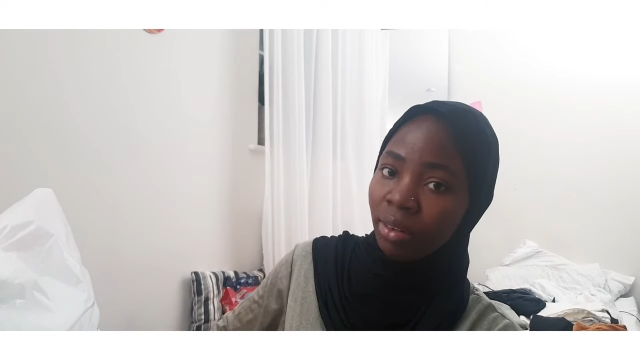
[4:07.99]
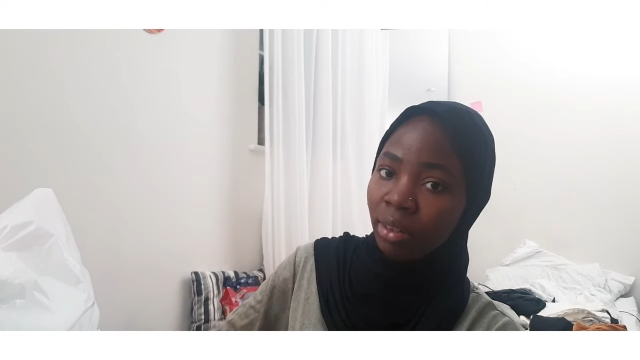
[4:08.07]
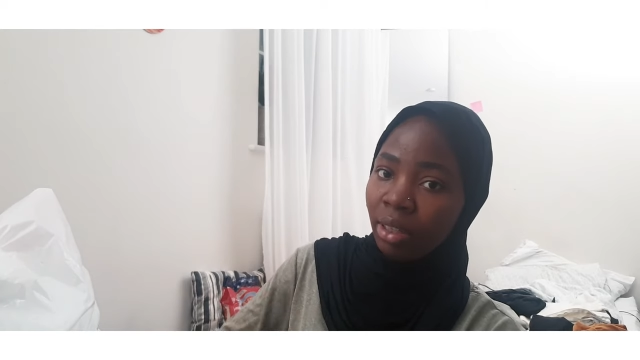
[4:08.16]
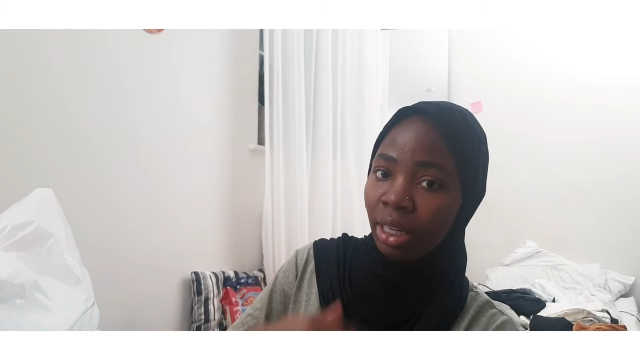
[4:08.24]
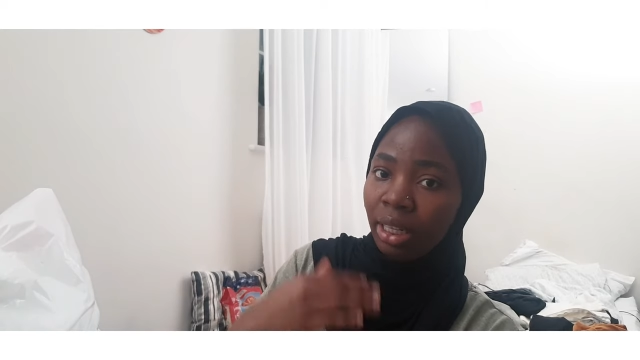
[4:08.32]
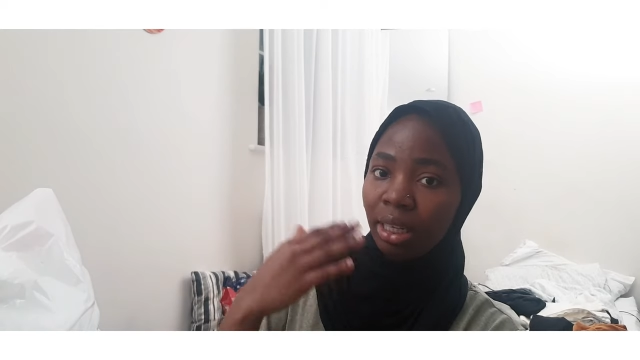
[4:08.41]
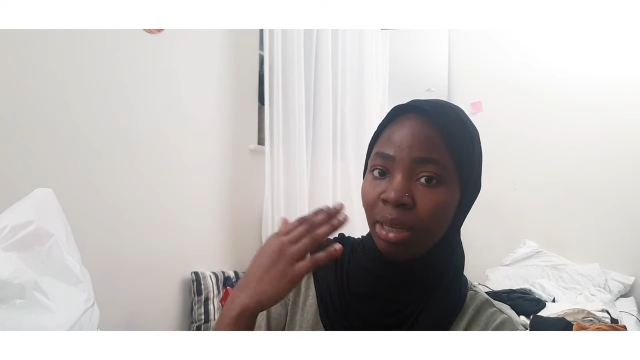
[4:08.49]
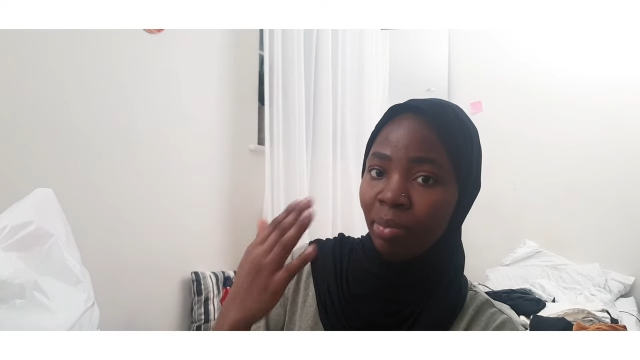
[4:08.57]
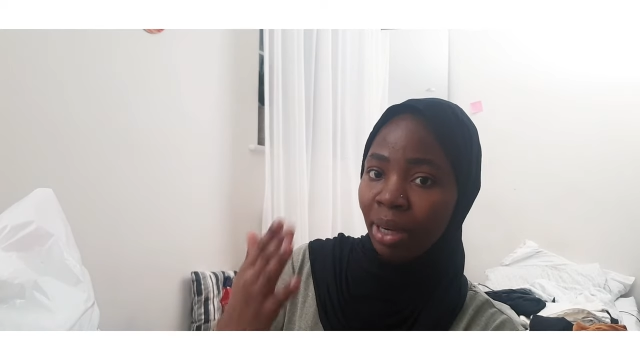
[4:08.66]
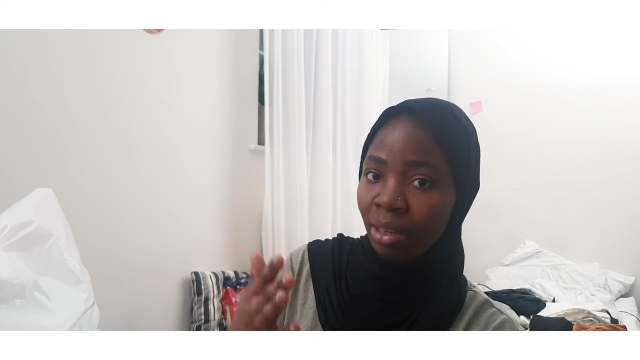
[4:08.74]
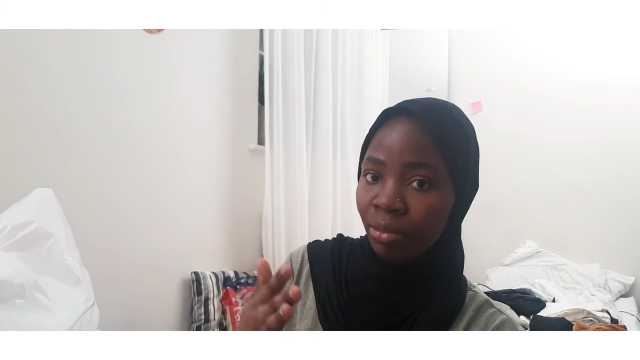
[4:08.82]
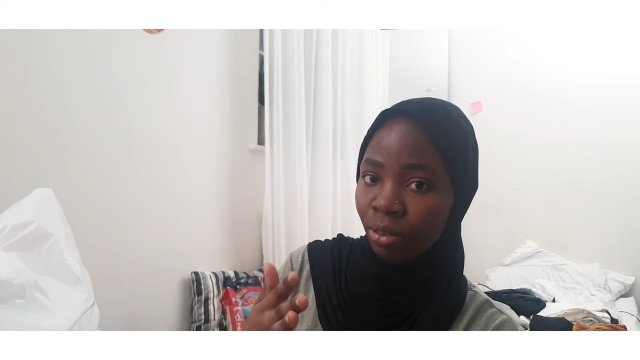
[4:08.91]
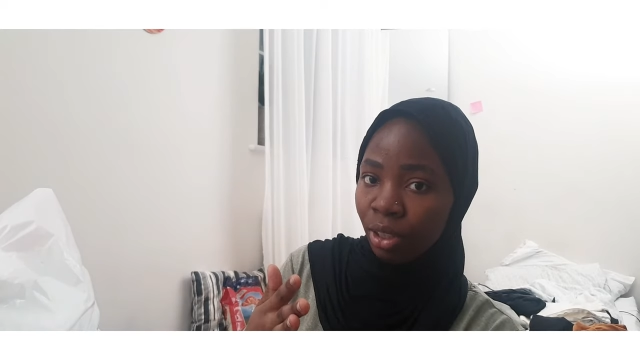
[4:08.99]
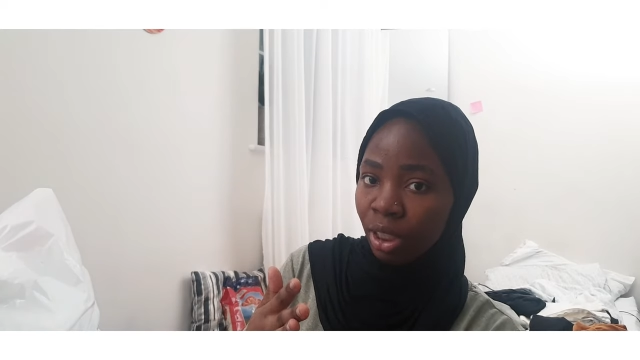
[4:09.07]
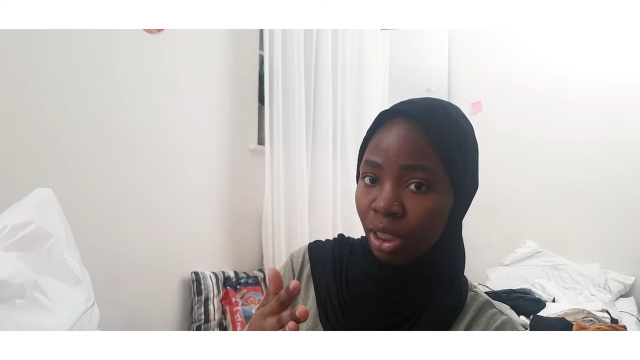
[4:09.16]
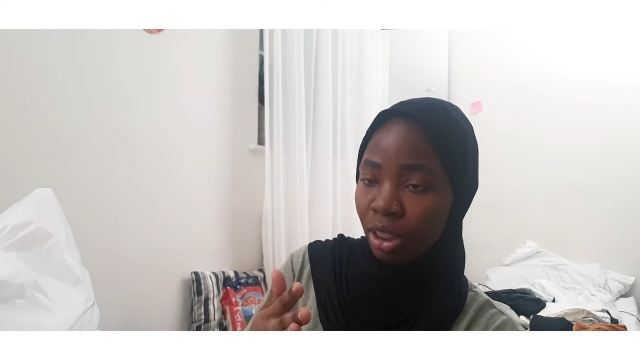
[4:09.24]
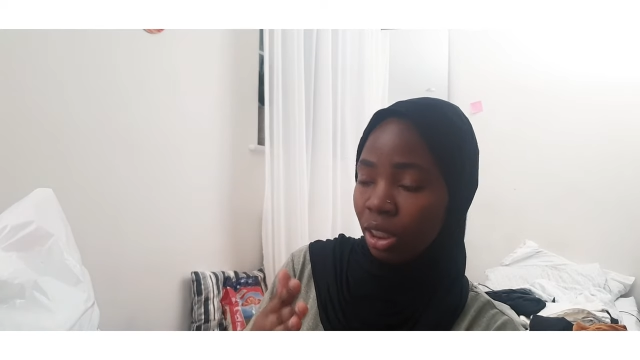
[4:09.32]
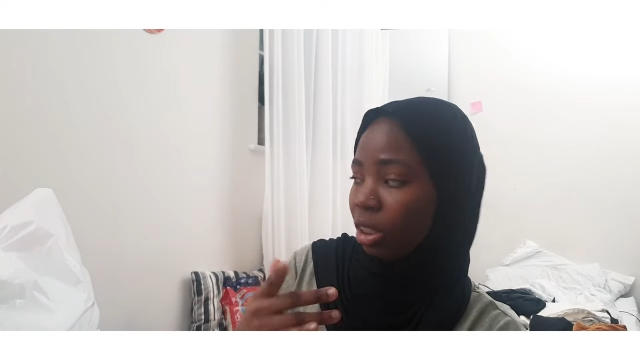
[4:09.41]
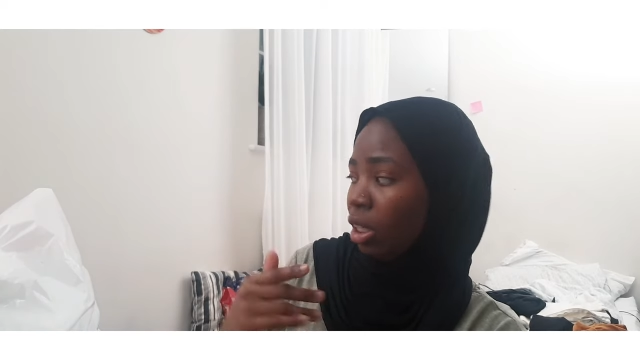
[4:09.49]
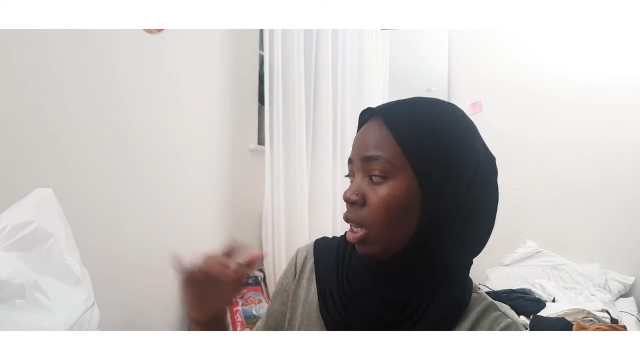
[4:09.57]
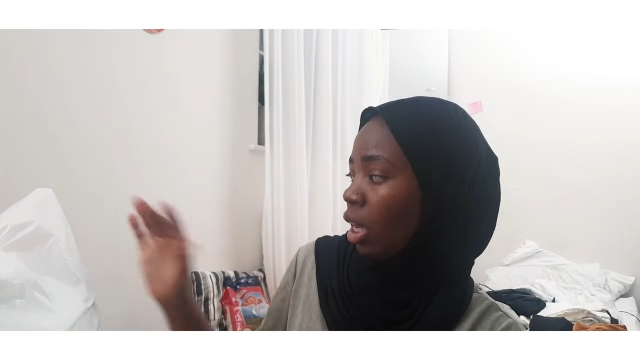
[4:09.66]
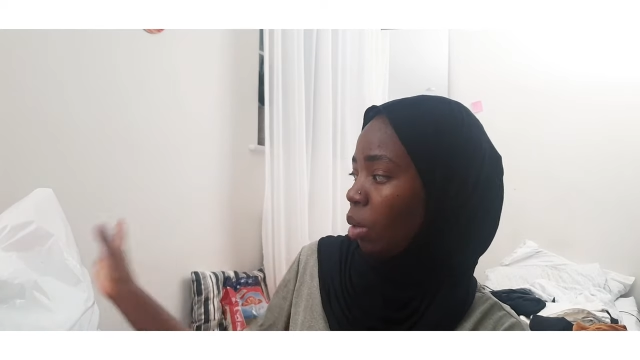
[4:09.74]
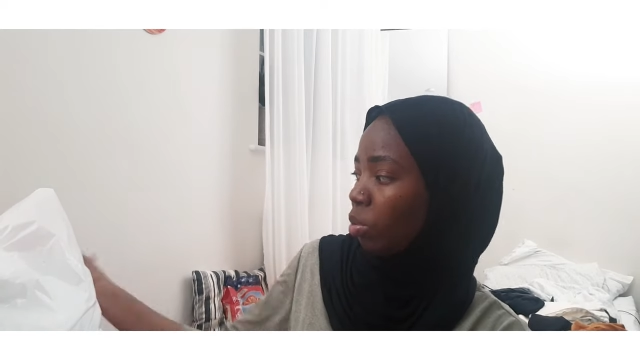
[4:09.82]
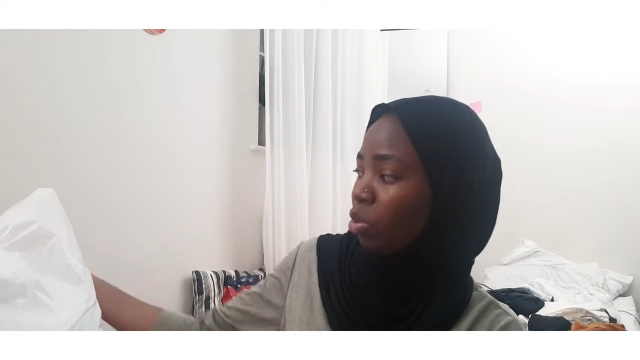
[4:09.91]
like a bag for the kitchen.
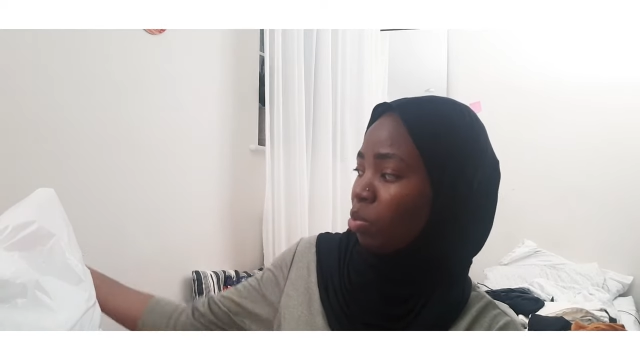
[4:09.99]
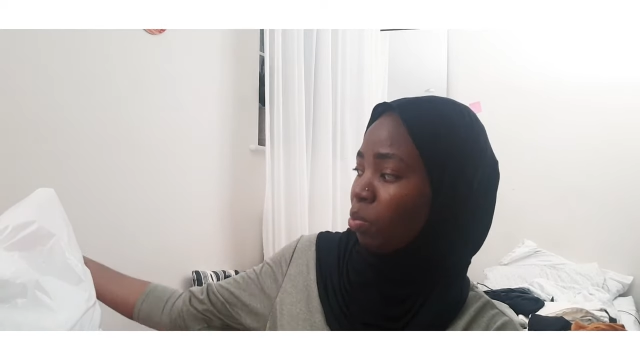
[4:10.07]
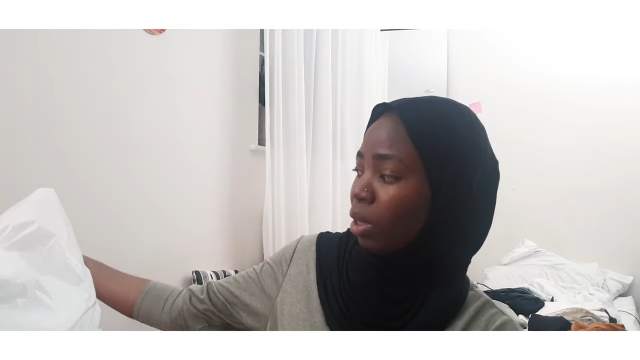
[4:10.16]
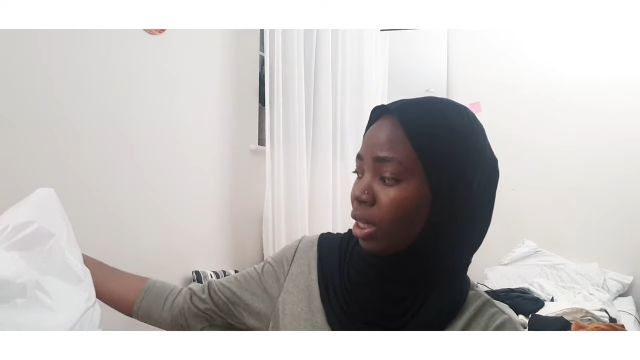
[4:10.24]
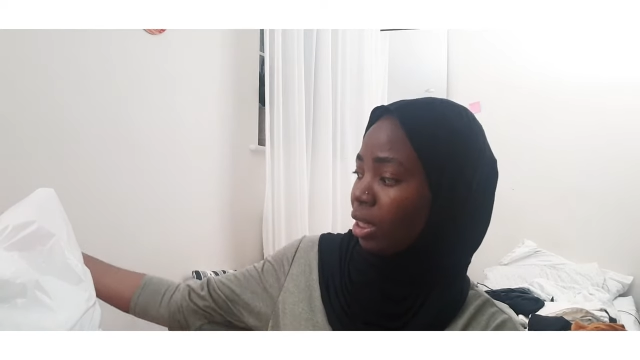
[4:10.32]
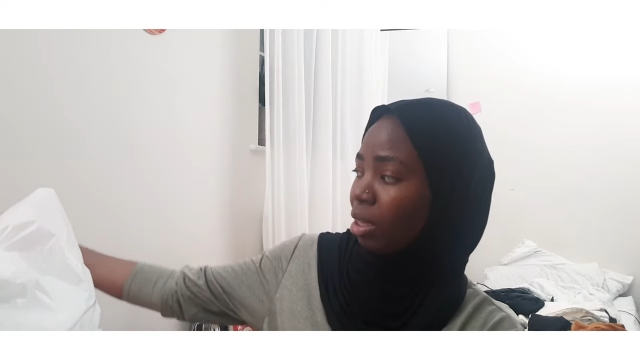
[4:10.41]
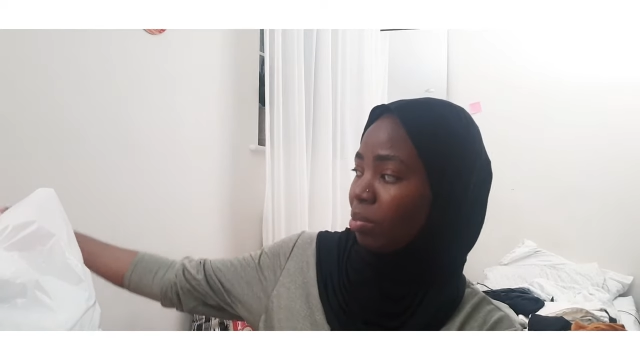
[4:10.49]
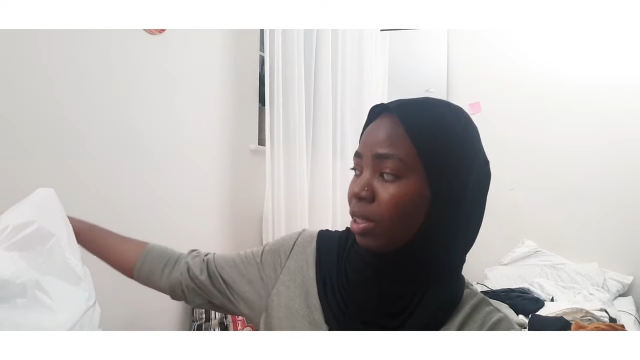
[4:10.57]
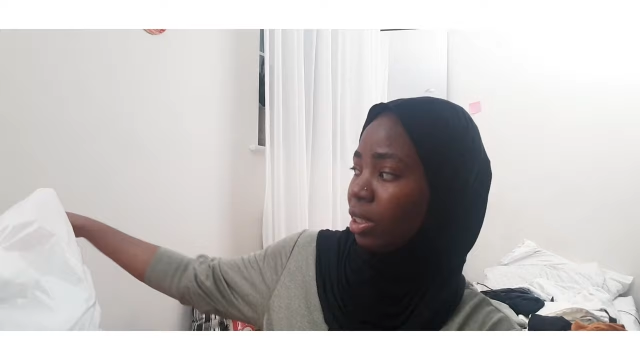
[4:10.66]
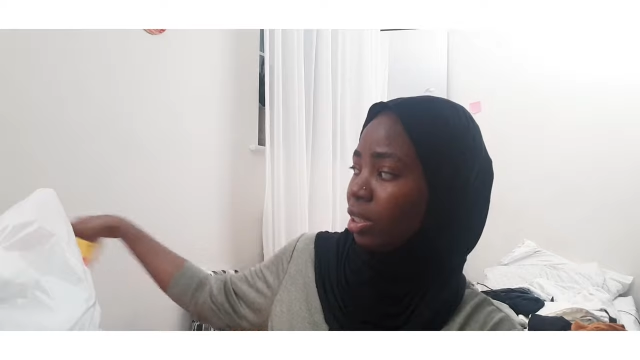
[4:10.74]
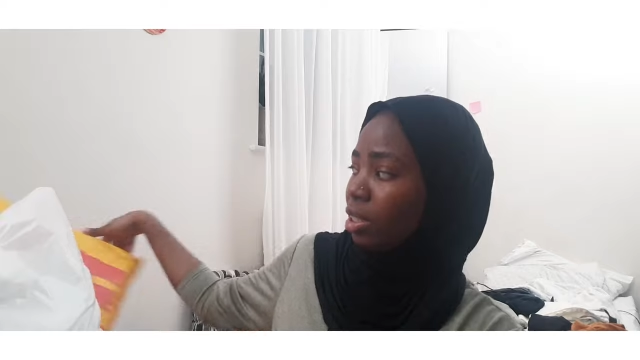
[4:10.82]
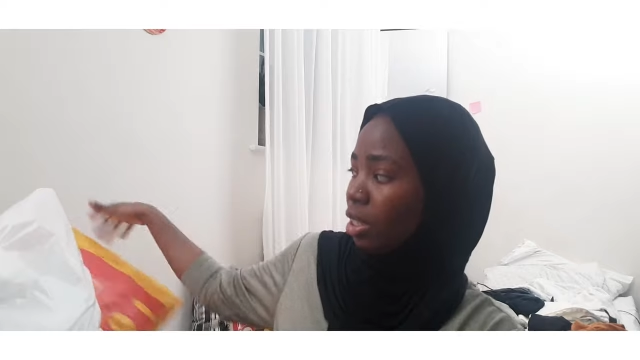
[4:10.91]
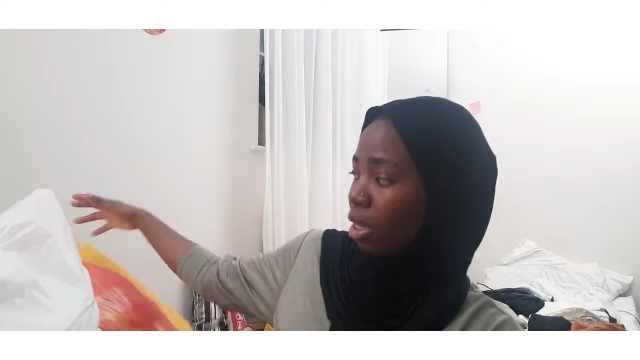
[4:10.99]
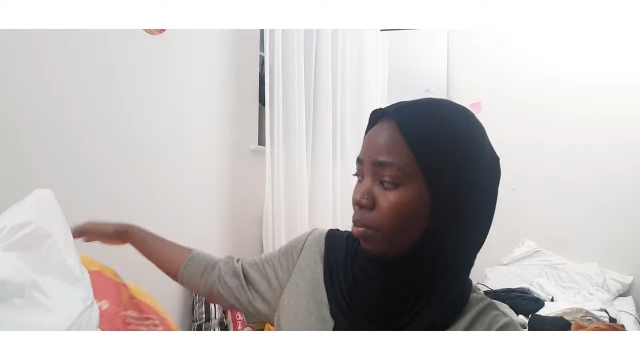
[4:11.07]
I'm going to be packing them in this